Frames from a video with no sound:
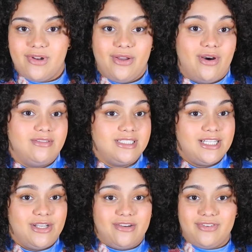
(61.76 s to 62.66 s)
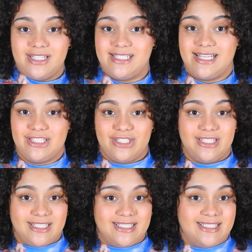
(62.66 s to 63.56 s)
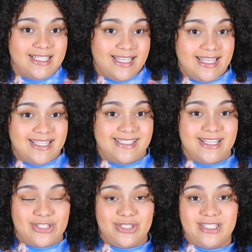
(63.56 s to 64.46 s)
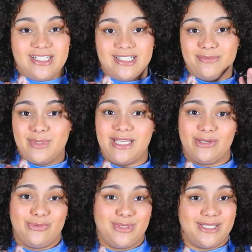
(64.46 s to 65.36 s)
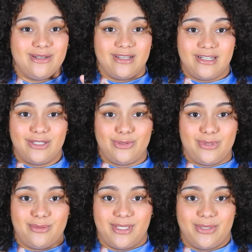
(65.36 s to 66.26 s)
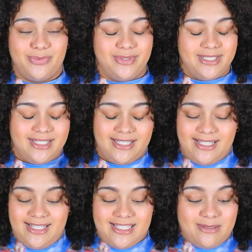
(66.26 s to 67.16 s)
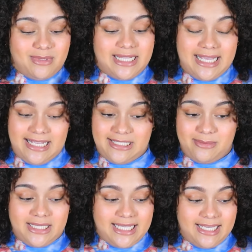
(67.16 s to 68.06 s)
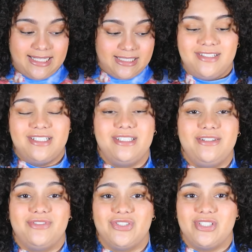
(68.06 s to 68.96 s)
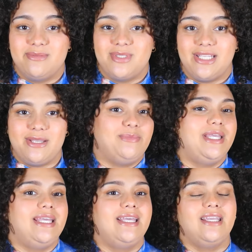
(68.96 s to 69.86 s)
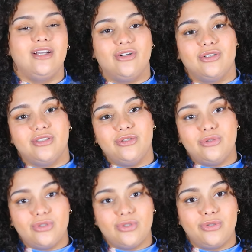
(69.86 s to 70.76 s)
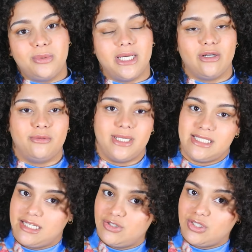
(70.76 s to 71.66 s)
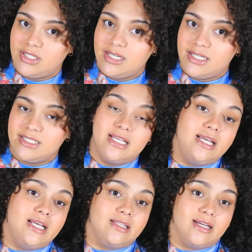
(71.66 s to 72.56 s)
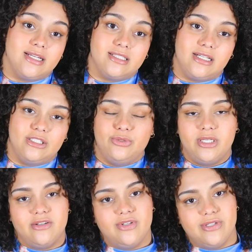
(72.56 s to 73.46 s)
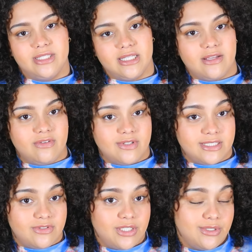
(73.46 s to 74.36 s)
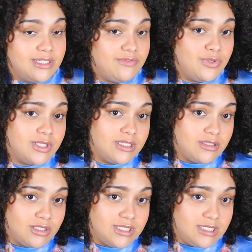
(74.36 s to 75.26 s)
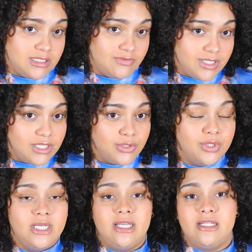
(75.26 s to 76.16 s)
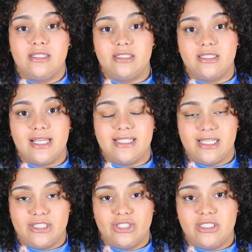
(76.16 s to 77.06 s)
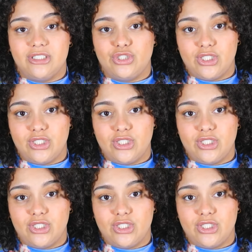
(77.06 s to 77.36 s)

video, obviously you're here for the Zangie Does Tea, Zangie Does Me. You know, me talking a little bit about some things, some things. This is your first time seeing me here on YouTube. I go by Zangie Does. Like I said, I do hair videos and life advice videos. And if you clicked on today's video, this is a Zangie Does